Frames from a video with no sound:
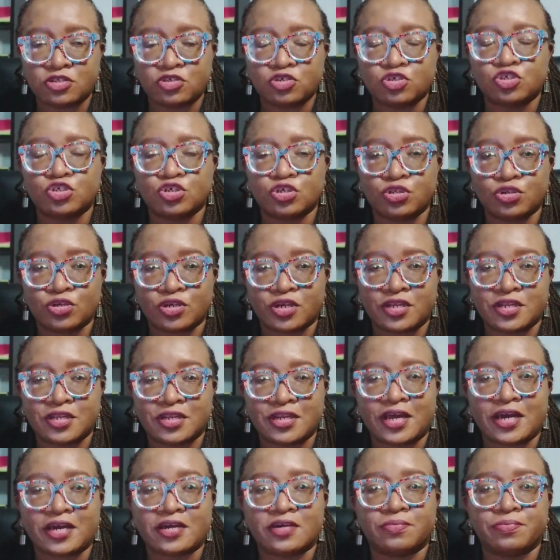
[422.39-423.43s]
you should look at it
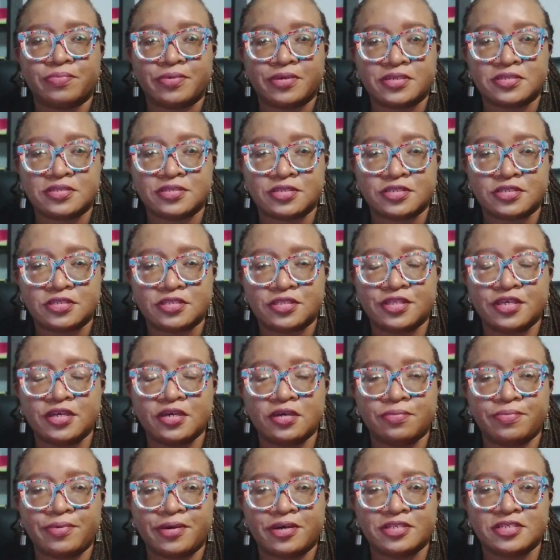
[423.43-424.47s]
like a business. Think
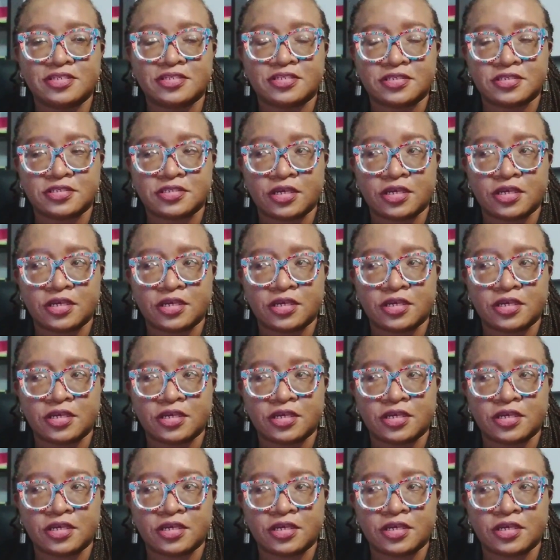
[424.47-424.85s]
about it and